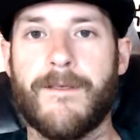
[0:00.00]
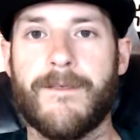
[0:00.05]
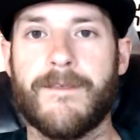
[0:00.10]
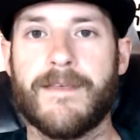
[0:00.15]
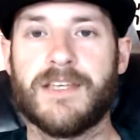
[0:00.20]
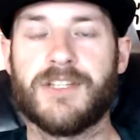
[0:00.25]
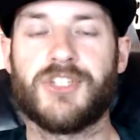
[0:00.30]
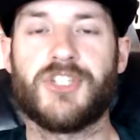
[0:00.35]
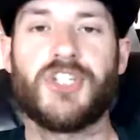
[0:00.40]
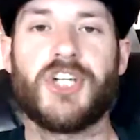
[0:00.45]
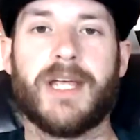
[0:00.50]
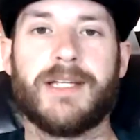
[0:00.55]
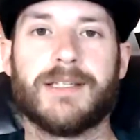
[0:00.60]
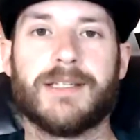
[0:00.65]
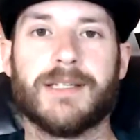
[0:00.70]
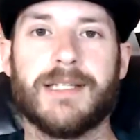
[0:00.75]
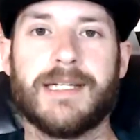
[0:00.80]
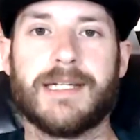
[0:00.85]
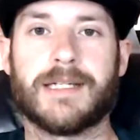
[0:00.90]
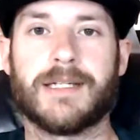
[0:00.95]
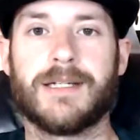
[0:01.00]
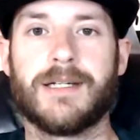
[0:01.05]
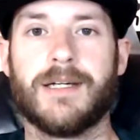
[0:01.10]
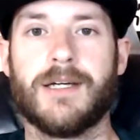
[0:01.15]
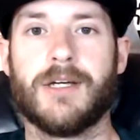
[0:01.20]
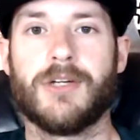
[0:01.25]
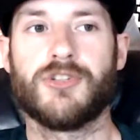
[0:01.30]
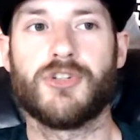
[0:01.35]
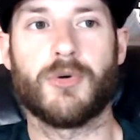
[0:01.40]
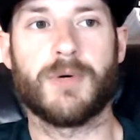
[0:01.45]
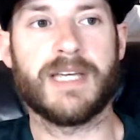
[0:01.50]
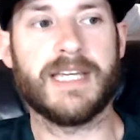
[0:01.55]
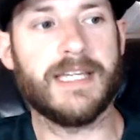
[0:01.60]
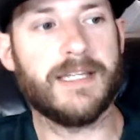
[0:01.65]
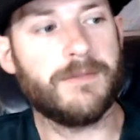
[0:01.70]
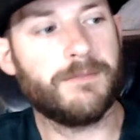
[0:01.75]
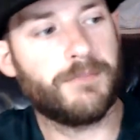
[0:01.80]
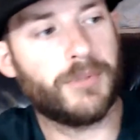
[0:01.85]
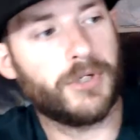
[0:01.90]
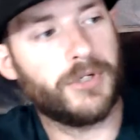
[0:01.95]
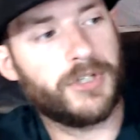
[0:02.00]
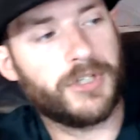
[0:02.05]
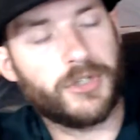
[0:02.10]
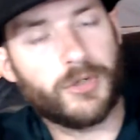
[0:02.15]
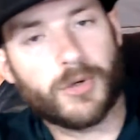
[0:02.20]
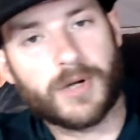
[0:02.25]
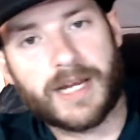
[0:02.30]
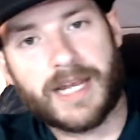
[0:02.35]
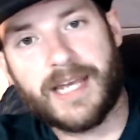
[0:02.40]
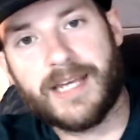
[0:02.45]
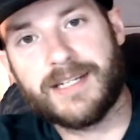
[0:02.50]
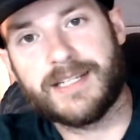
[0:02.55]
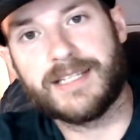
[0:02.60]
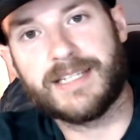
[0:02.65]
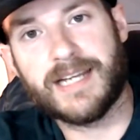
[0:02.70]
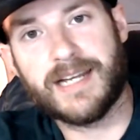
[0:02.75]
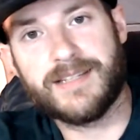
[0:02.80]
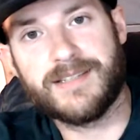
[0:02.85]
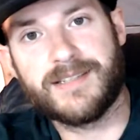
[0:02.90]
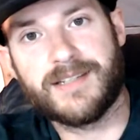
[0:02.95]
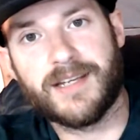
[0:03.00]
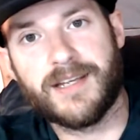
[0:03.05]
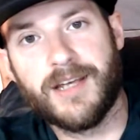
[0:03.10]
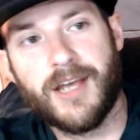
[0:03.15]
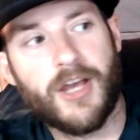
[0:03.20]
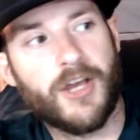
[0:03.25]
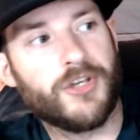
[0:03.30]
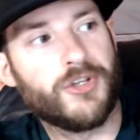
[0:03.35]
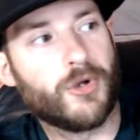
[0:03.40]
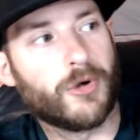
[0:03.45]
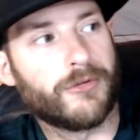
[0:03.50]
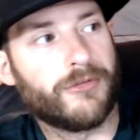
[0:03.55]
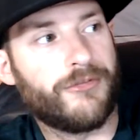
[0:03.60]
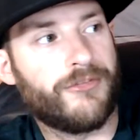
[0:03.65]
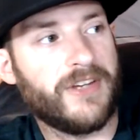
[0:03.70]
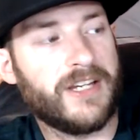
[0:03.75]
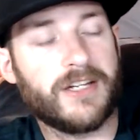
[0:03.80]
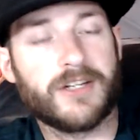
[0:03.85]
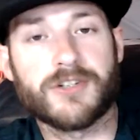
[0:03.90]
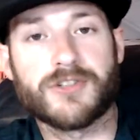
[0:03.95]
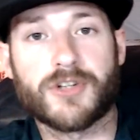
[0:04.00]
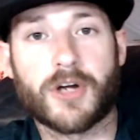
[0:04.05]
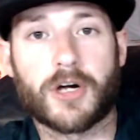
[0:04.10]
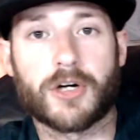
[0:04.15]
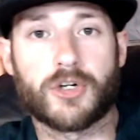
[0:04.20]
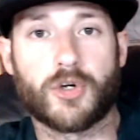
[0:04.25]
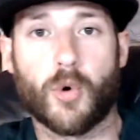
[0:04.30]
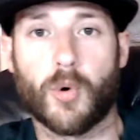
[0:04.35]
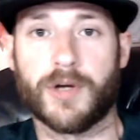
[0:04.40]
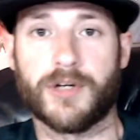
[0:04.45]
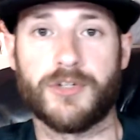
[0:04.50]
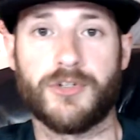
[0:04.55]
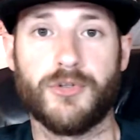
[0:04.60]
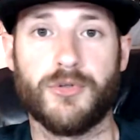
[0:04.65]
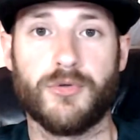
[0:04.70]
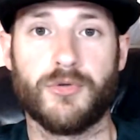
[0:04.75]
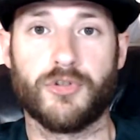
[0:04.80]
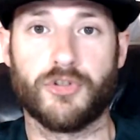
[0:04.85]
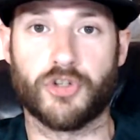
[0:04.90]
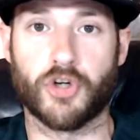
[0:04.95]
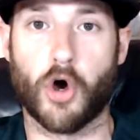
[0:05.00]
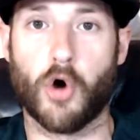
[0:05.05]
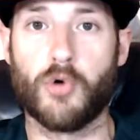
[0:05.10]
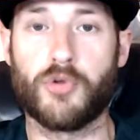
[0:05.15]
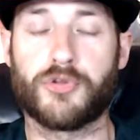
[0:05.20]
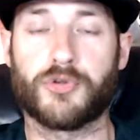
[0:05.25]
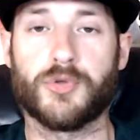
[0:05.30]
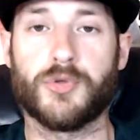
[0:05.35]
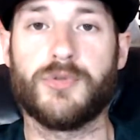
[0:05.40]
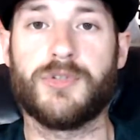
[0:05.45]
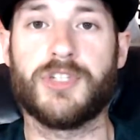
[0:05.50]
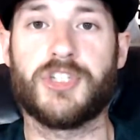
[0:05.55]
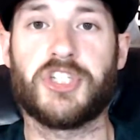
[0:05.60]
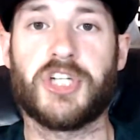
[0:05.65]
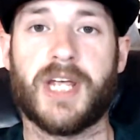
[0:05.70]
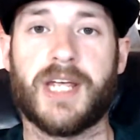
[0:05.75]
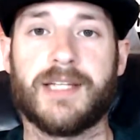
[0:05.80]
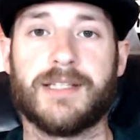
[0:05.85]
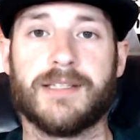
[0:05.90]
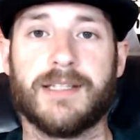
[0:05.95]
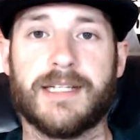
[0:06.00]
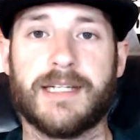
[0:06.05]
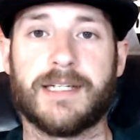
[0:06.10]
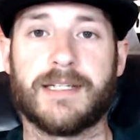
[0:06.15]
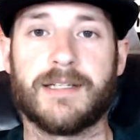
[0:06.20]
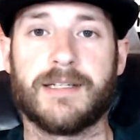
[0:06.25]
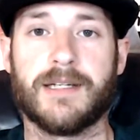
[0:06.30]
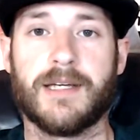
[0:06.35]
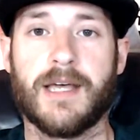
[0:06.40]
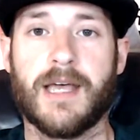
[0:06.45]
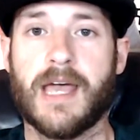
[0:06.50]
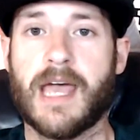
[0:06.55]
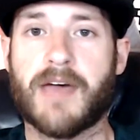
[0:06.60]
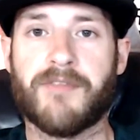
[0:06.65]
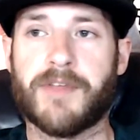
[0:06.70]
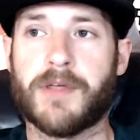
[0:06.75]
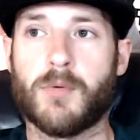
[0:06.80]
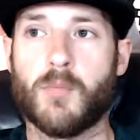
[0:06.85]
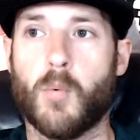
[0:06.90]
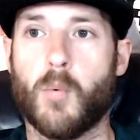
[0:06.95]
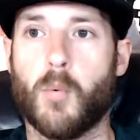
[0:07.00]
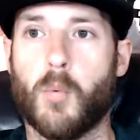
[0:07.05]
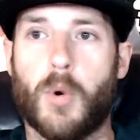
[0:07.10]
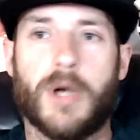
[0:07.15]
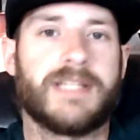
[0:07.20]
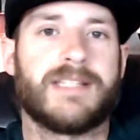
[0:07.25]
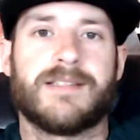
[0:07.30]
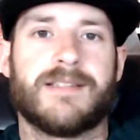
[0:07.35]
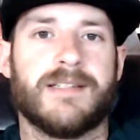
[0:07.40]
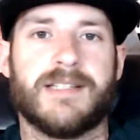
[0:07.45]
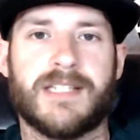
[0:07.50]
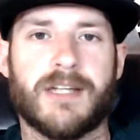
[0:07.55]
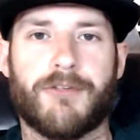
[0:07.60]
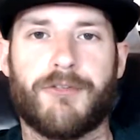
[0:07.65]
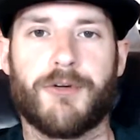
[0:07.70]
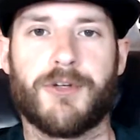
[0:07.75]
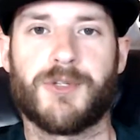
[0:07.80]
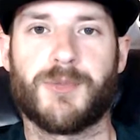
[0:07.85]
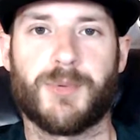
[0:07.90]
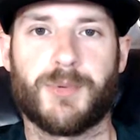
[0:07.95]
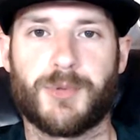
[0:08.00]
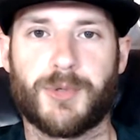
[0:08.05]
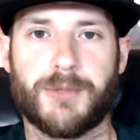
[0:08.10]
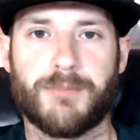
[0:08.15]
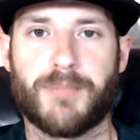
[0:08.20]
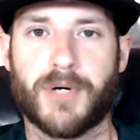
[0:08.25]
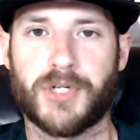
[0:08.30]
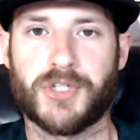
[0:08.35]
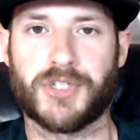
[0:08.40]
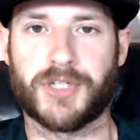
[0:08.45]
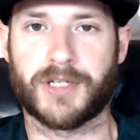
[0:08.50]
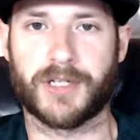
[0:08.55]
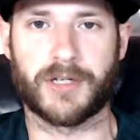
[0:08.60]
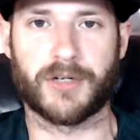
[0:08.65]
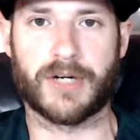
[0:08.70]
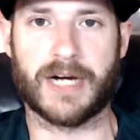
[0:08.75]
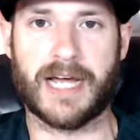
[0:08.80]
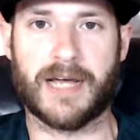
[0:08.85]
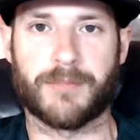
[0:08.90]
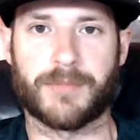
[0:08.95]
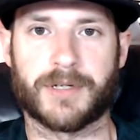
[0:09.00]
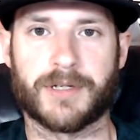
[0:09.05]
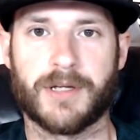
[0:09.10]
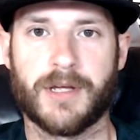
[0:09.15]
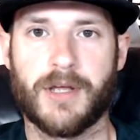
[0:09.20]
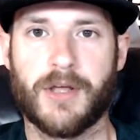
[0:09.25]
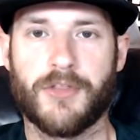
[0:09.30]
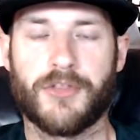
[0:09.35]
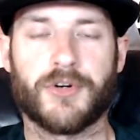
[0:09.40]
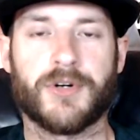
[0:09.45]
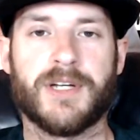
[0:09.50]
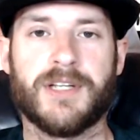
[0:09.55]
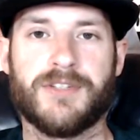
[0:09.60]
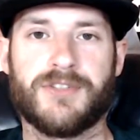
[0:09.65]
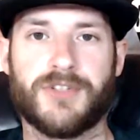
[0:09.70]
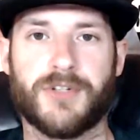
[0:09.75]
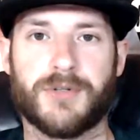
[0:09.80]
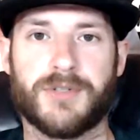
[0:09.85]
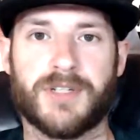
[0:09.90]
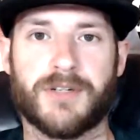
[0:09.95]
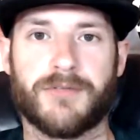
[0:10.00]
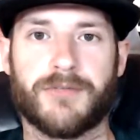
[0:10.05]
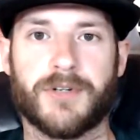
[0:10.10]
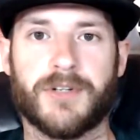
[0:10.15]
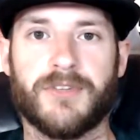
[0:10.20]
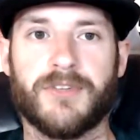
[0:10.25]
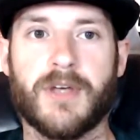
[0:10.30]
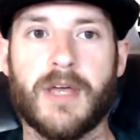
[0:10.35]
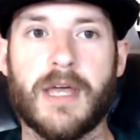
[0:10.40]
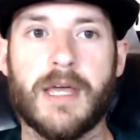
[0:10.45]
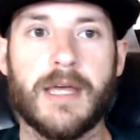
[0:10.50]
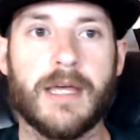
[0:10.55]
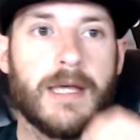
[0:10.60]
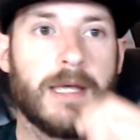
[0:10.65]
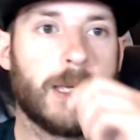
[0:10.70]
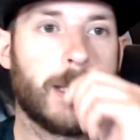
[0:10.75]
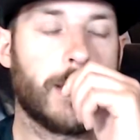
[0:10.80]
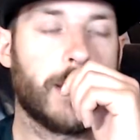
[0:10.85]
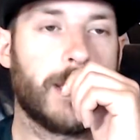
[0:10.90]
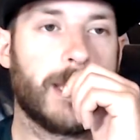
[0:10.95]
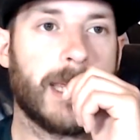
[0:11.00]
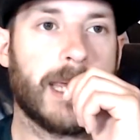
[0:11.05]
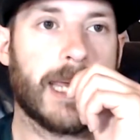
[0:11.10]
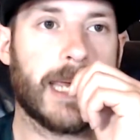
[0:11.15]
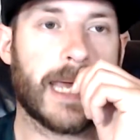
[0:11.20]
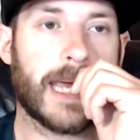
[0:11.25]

is chain link. So in putting your hand against it, your fingers are going to go through the chain link. And then what's the difference between pushing and grabbing? There is no difference. It